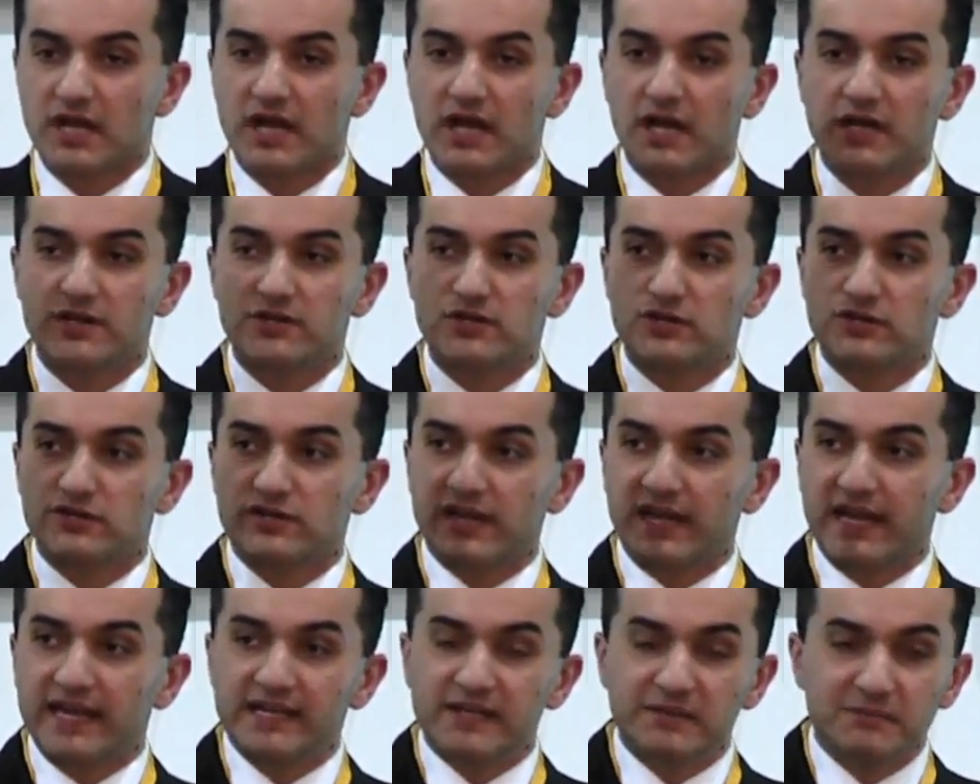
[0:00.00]

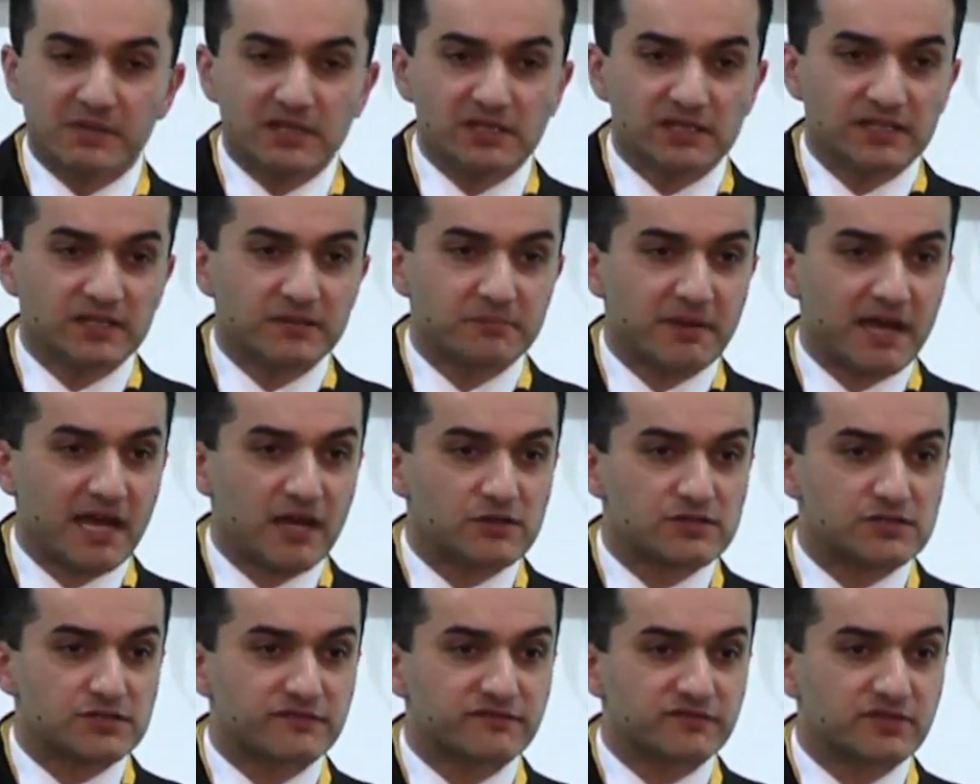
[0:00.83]
180 million
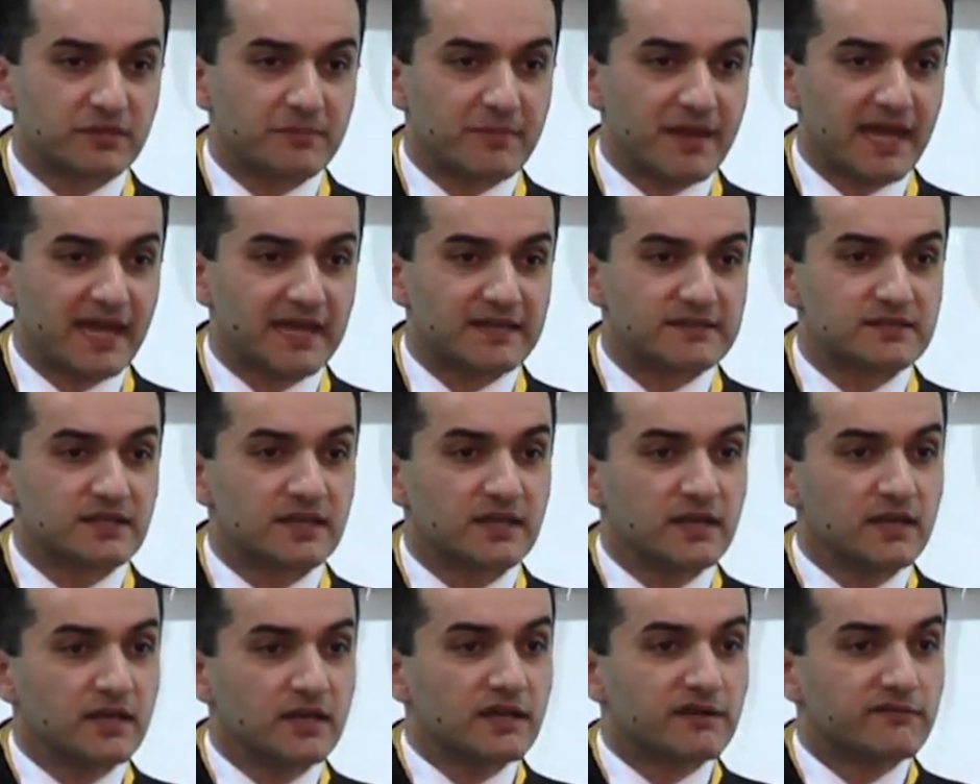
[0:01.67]
pounds of demand
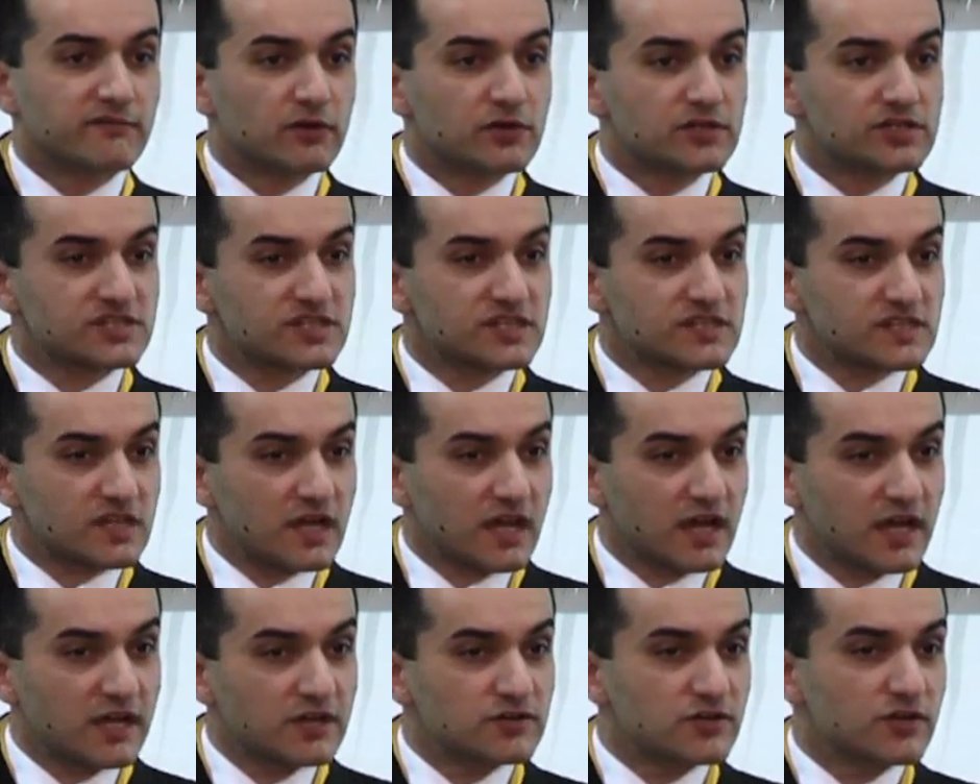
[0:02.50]
versus
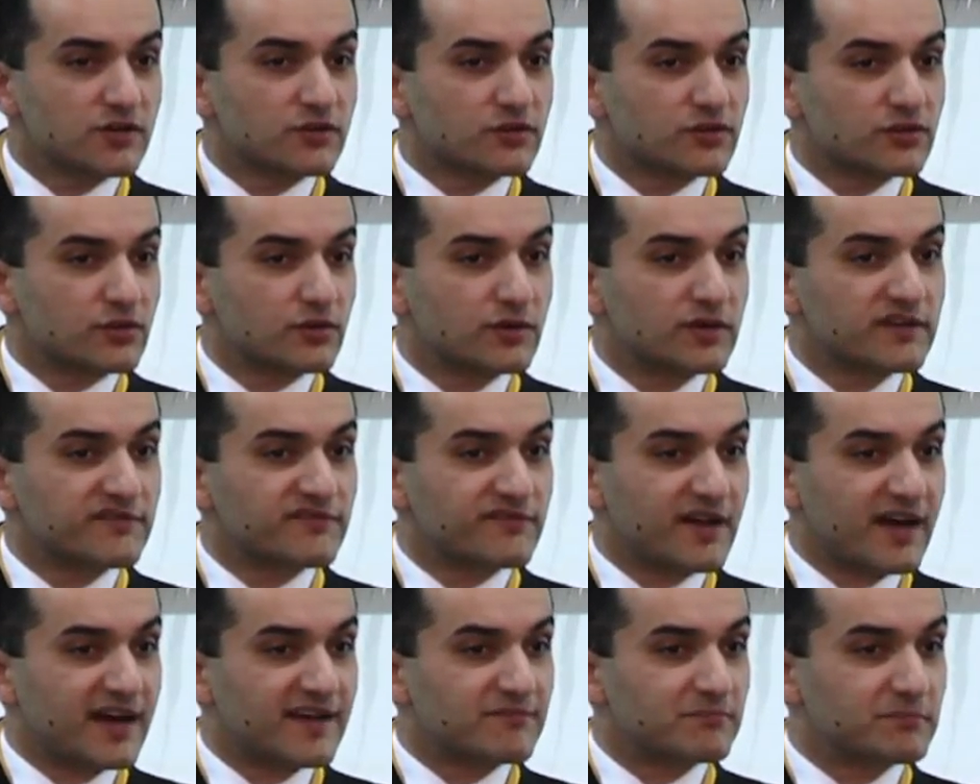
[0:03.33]

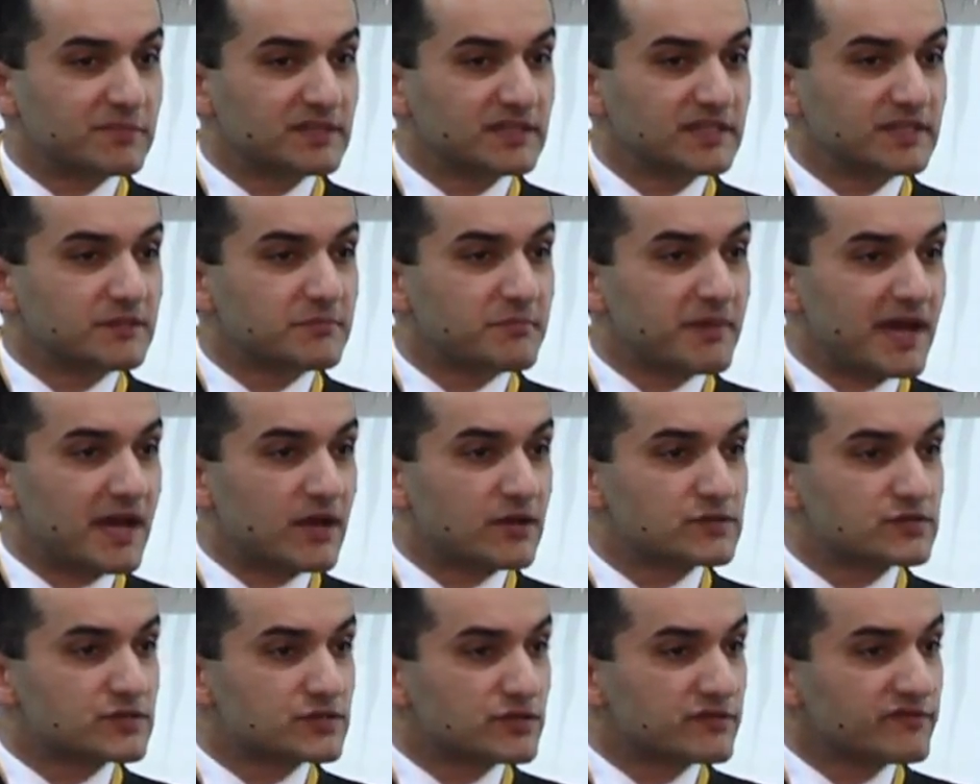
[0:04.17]
135 million
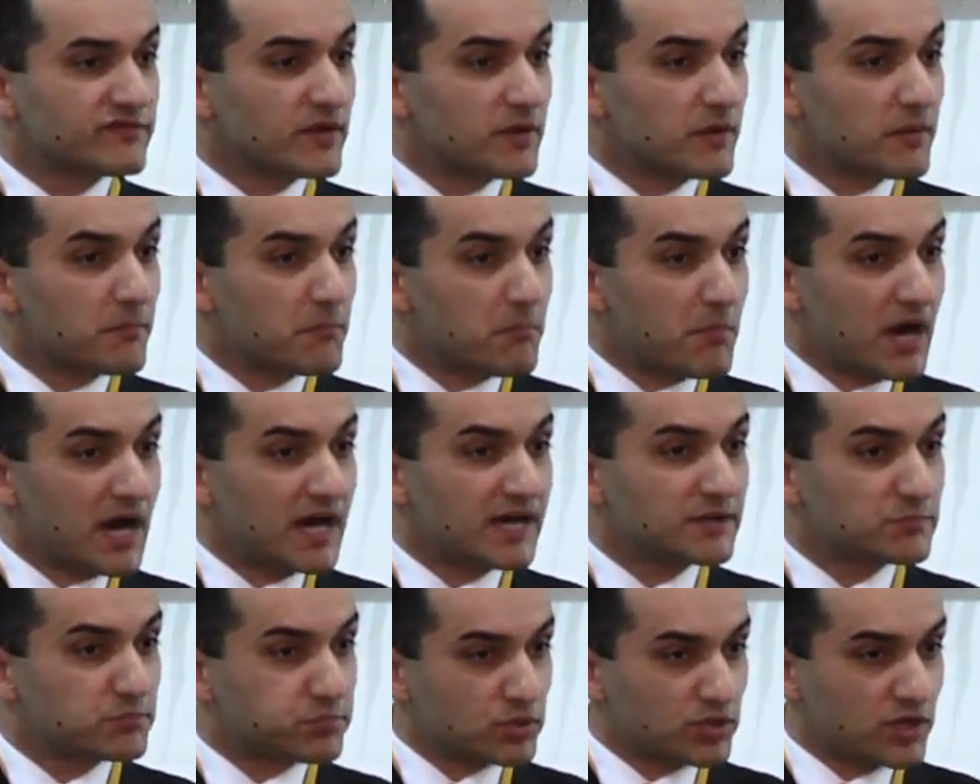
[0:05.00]
pounds of
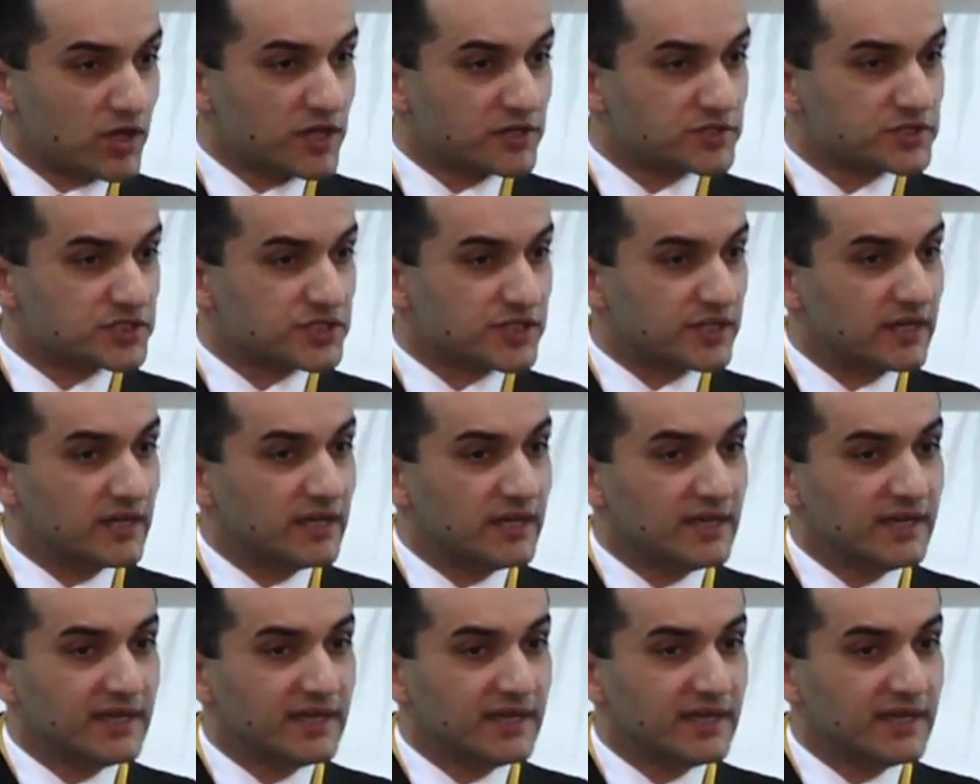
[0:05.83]
mine production.